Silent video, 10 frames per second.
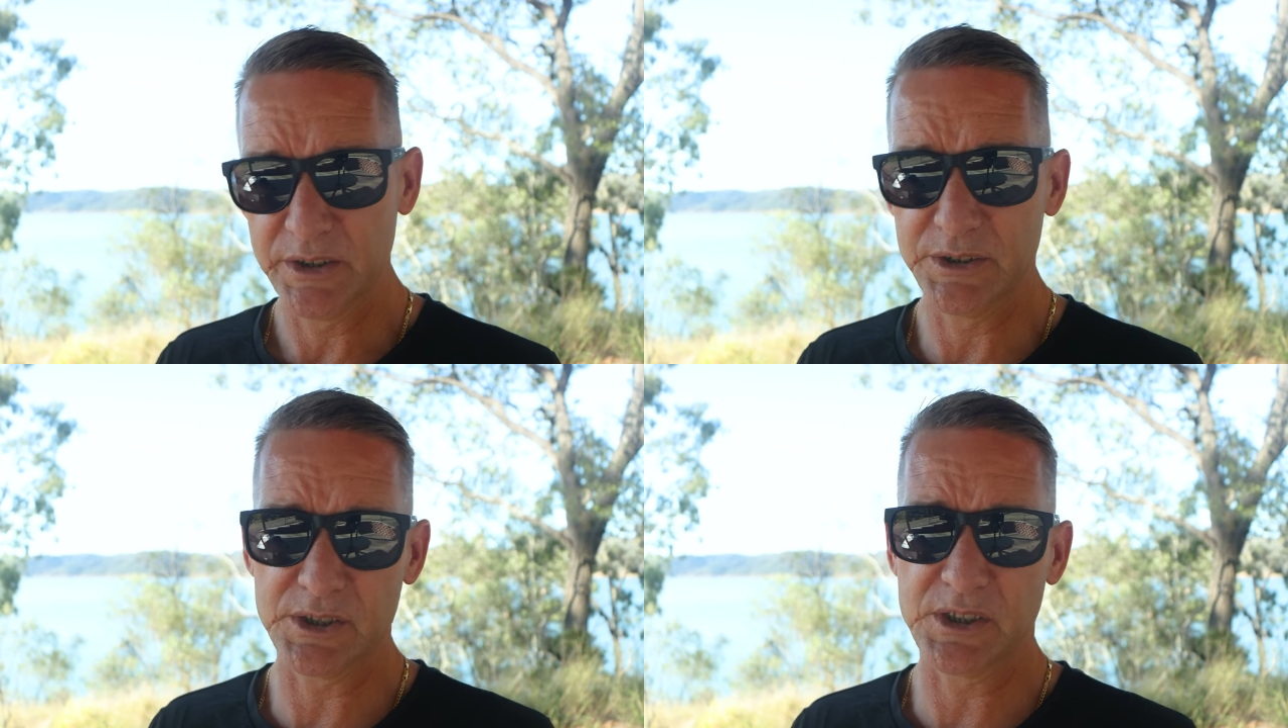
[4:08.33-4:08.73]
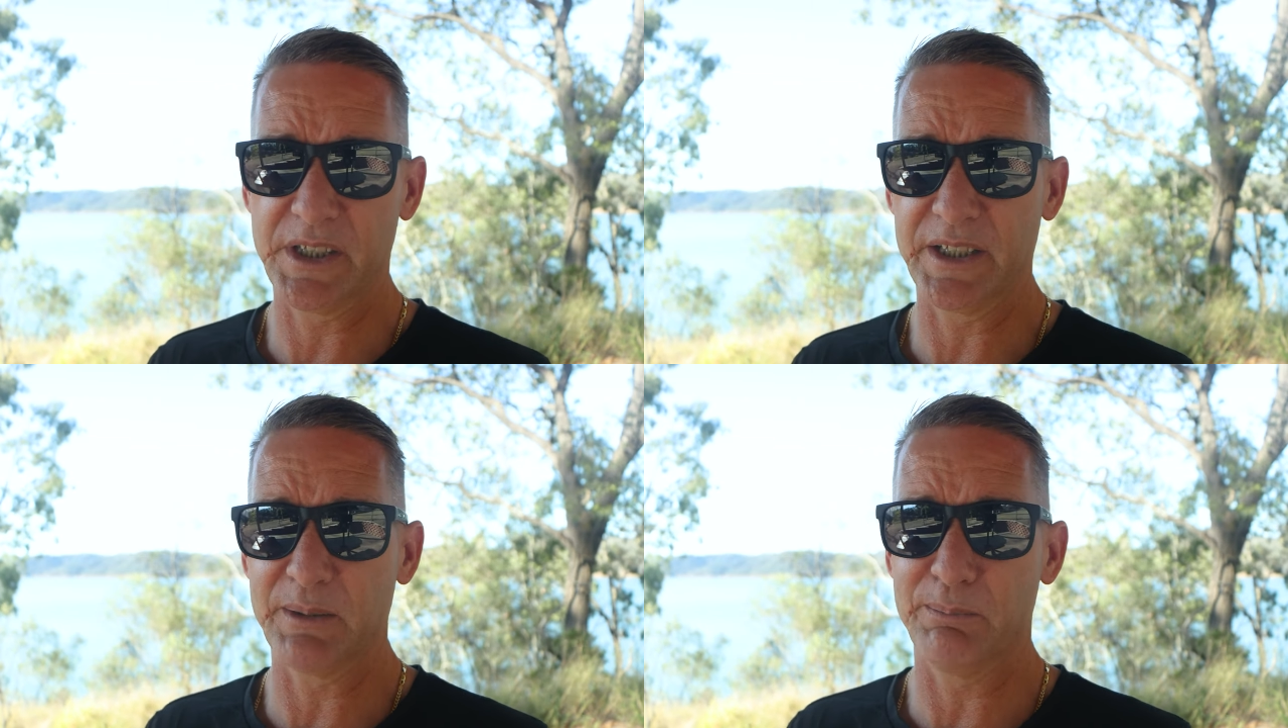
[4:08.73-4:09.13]
just to
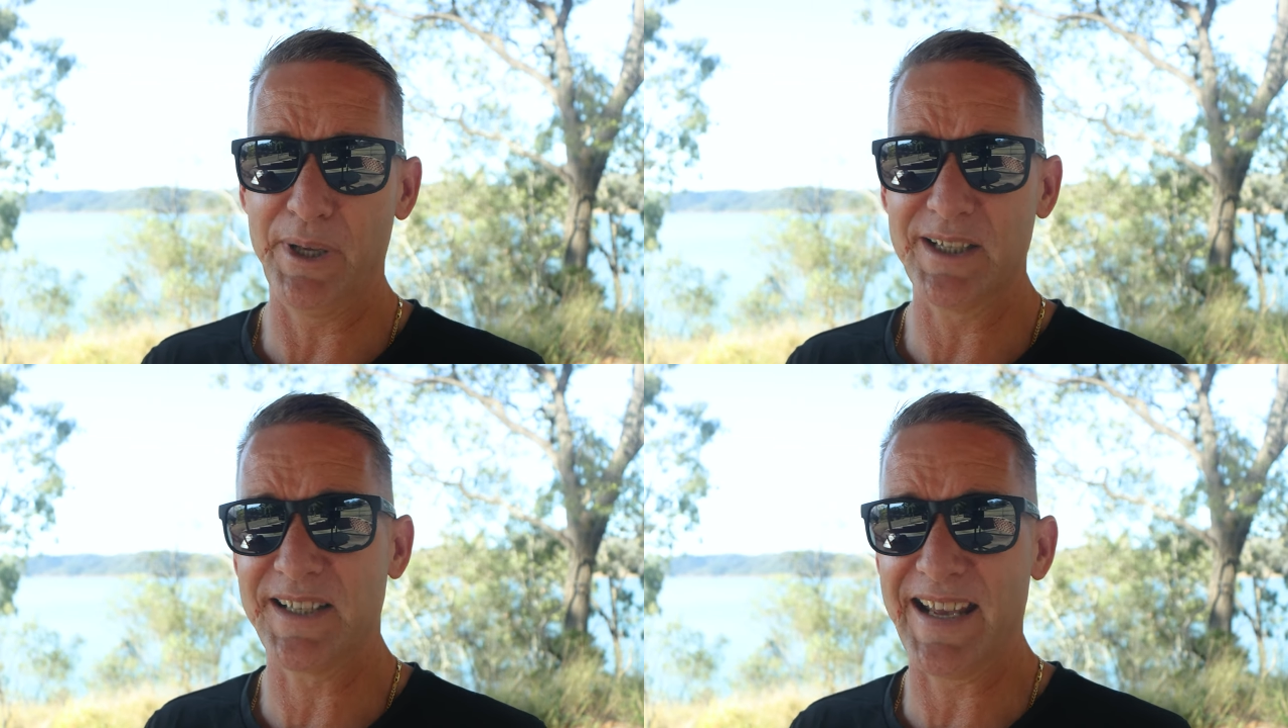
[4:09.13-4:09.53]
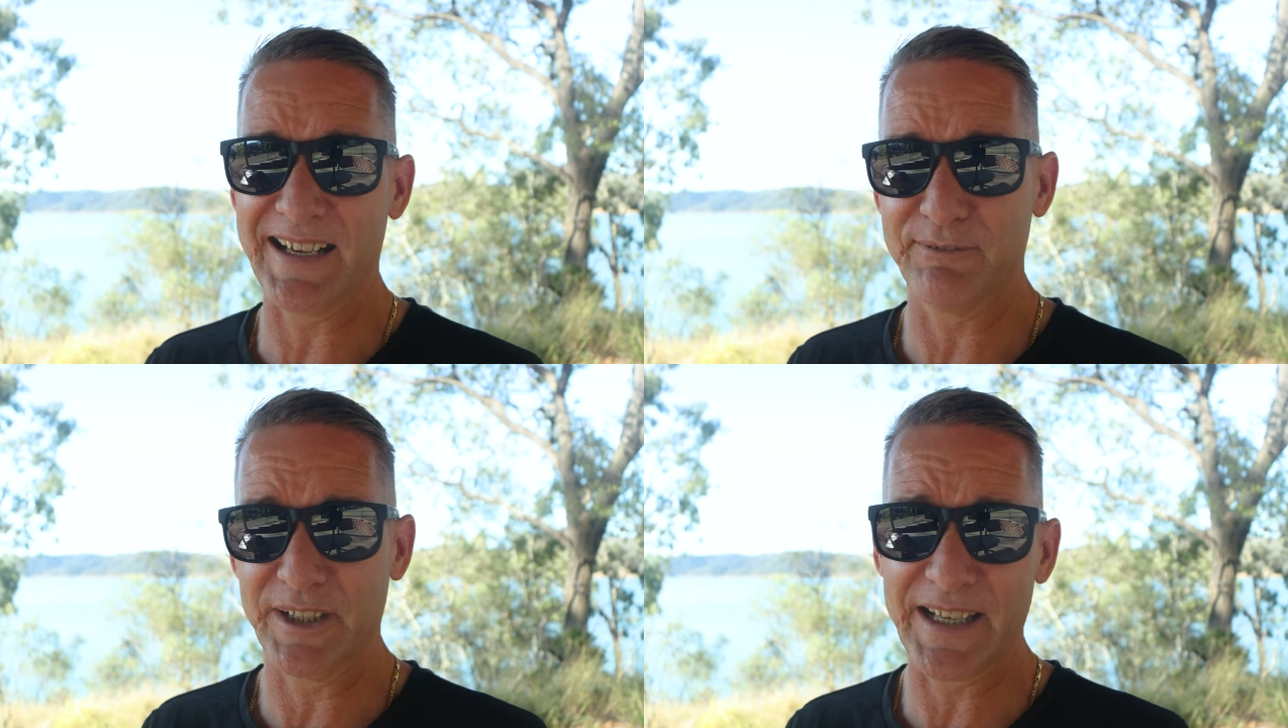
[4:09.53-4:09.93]
get the best
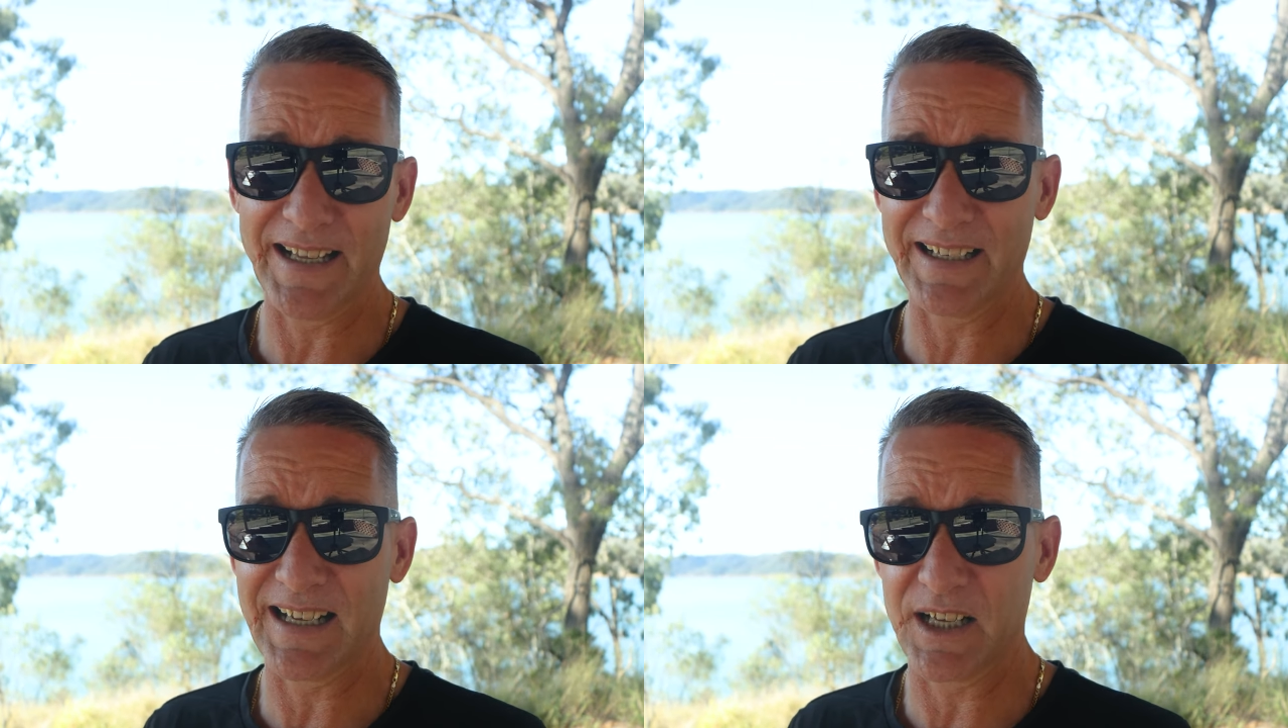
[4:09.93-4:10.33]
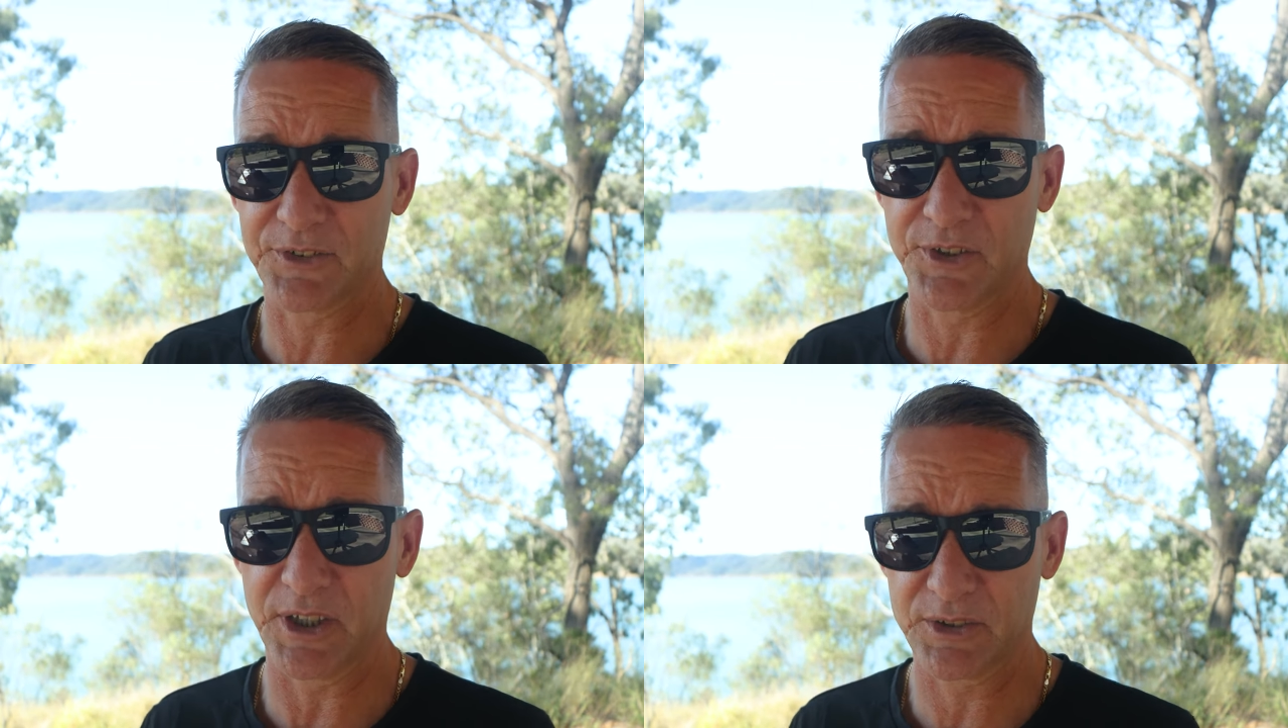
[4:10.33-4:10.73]
out of your Canon
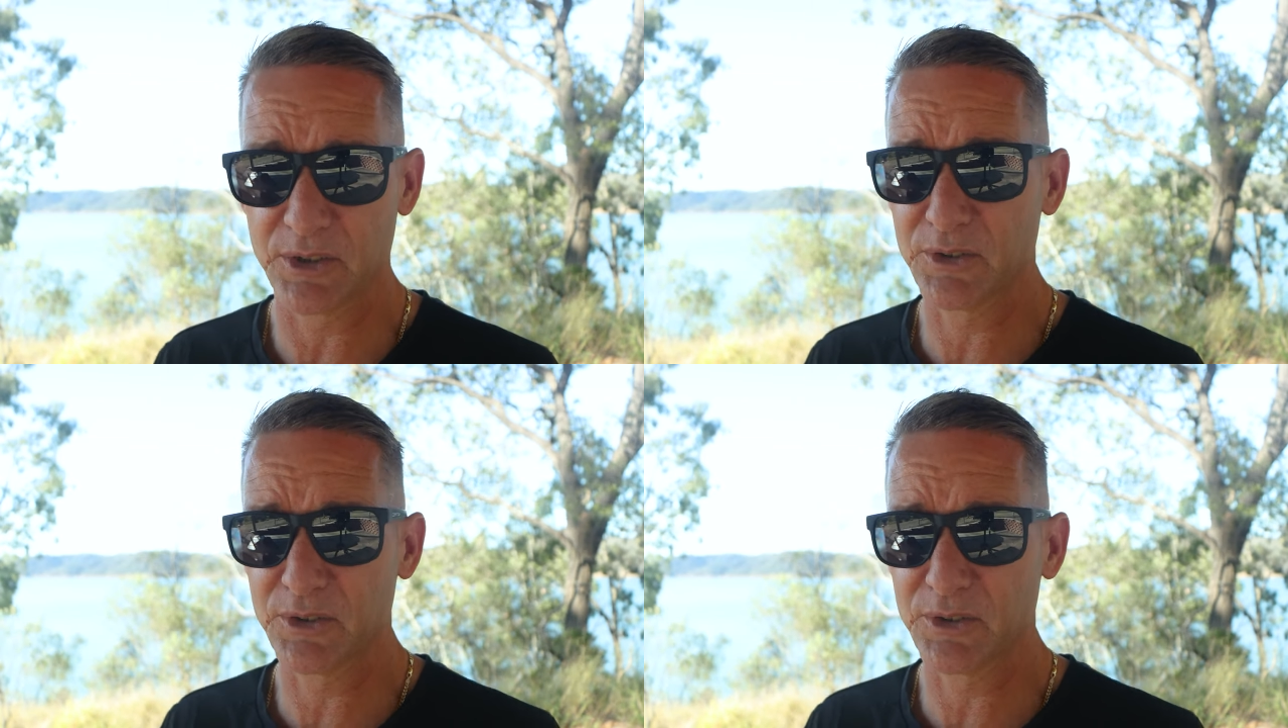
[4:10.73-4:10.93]
R6.